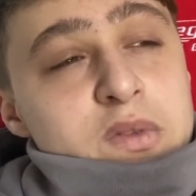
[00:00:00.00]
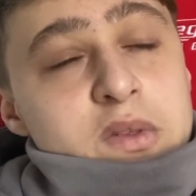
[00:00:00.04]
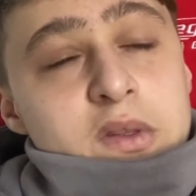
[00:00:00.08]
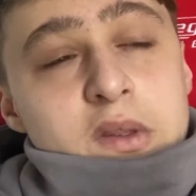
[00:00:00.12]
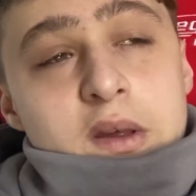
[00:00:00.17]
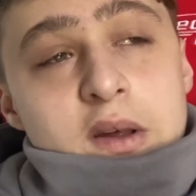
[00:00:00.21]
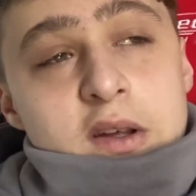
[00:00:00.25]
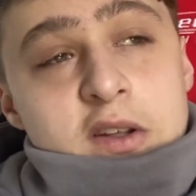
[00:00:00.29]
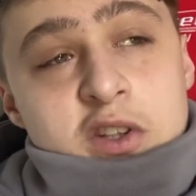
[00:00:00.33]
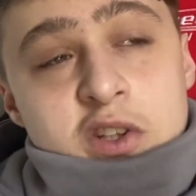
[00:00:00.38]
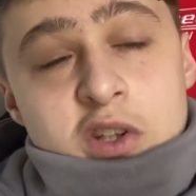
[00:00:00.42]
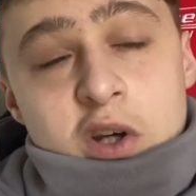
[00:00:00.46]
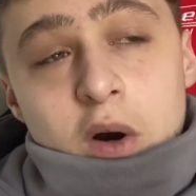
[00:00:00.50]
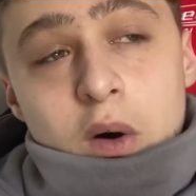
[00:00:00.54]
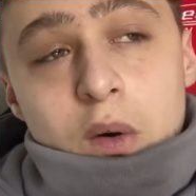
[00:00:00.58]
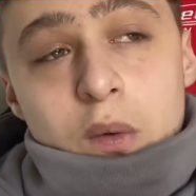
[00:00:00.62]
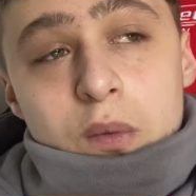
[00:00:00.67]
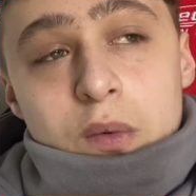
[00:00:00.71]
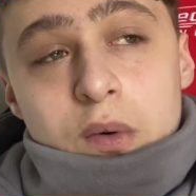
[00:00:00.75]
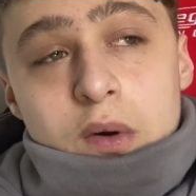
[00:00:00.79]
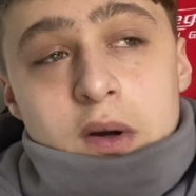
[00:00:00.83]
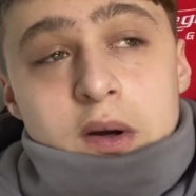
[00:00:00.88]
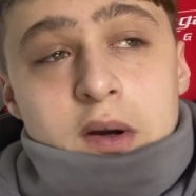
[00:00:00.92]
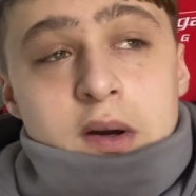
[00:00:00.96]
So
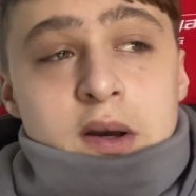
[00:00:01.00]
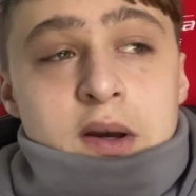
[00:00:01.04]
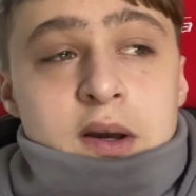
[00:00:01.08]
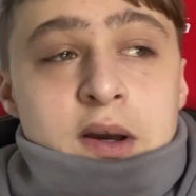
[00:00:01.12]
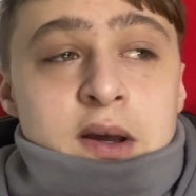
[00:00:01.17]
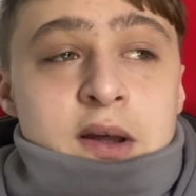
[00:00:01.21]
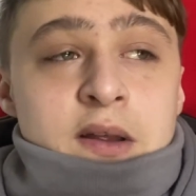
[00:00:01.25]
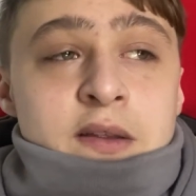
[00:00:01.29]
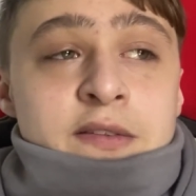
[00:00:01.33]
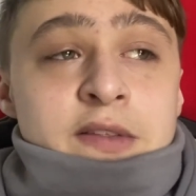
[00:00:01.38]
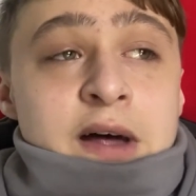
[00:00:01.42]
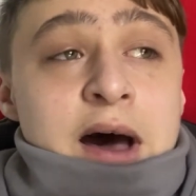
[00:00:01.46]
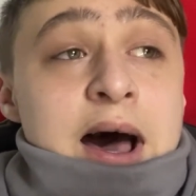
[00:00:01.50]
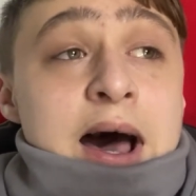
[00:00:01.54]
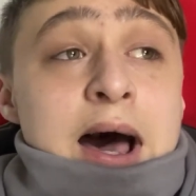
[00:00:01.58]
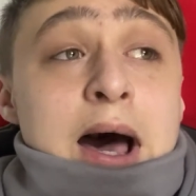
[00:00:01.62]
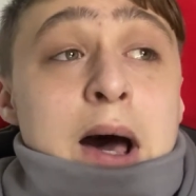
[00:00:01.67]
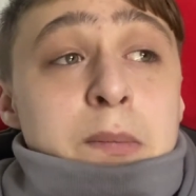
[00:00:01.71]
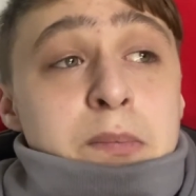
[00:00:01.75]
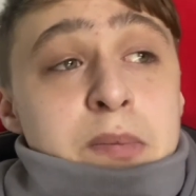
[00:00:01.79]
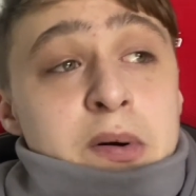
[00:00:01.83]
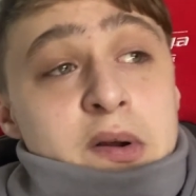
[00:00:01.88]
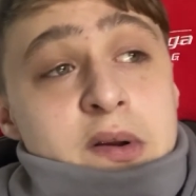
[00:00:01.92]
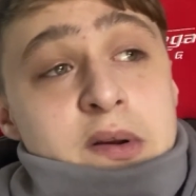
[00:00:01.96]
that
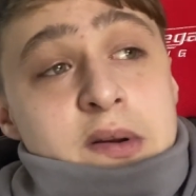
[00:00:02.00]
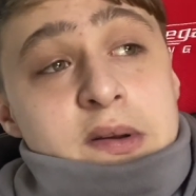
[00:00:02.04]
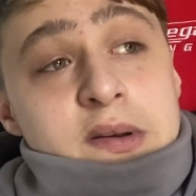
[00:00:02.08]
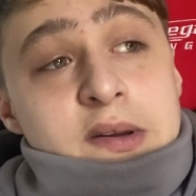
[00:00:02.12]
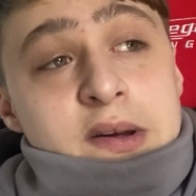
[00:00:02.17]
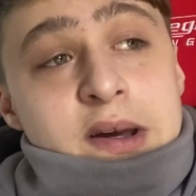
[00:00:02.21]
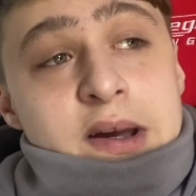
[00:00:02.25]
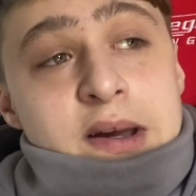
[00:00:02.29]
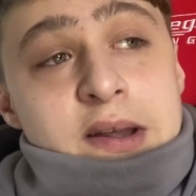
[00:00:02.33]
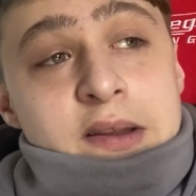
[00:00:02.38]
happened,